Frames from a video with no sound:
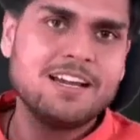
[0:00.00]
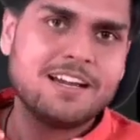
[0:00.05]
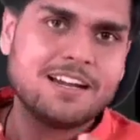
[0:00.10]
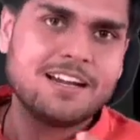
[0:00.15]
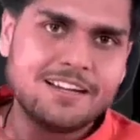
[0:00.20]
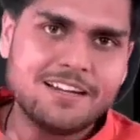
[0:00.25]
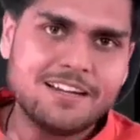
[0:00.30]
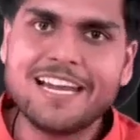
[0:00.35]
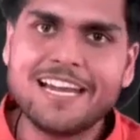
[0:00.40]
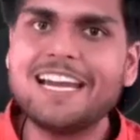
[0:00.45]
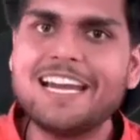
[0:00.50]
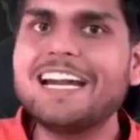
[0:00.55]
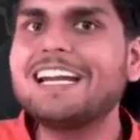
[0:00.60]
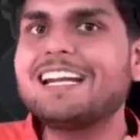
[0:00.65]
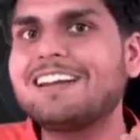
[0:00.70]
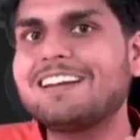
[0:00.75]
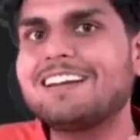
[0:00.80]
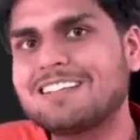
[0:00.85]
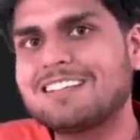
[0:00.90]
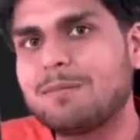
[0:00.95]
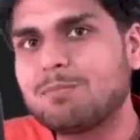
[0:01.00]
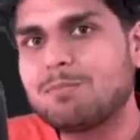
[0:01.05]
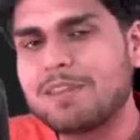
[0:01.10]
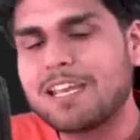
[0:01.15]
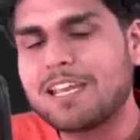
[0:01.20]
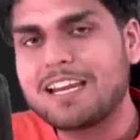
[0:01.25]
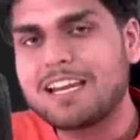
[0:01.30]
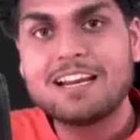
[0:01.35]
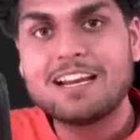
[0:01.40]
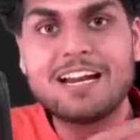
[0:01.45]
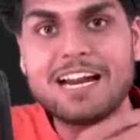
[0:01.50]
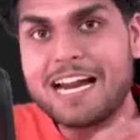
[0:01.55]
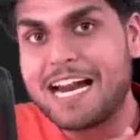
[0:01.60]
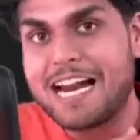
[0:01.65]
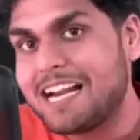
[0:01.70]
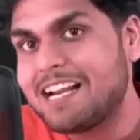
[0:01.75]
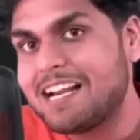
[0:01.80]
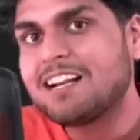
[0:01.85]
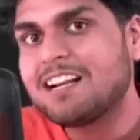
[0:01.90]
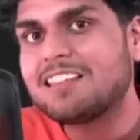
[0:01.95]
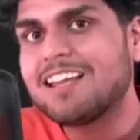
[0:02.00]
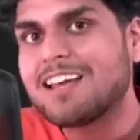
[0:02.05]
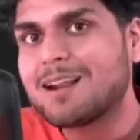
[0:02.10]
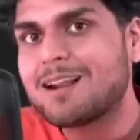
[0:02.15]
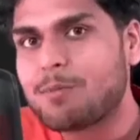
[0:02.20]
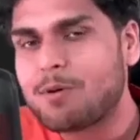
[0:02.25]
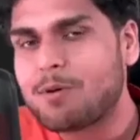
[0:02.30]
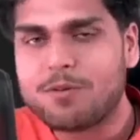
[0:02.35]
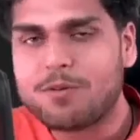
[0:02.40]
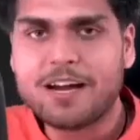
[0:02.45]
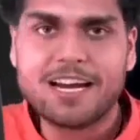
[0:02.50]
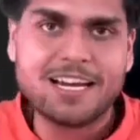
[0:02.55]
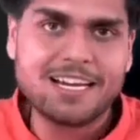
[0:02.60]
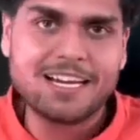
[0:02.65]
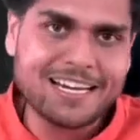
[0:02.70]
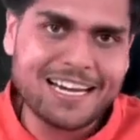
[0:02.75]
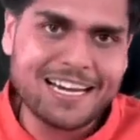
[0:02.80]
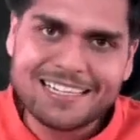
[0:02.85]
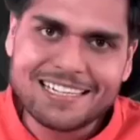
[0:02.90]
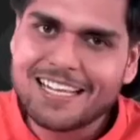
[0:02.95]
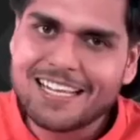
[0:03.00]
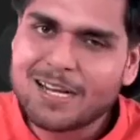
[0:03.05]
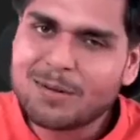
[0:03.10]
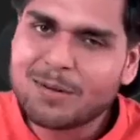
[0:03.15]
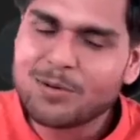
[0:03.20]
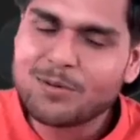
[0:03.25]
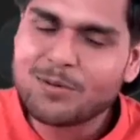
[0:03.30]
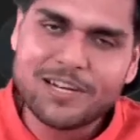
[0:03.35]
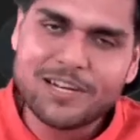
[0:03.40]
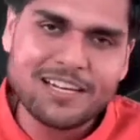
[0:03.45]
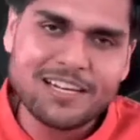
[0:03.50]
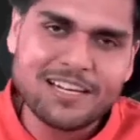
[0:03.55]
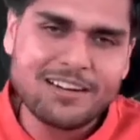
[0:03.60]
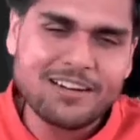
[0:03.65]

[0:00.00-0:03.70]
delete something, edit their profile, get their profile.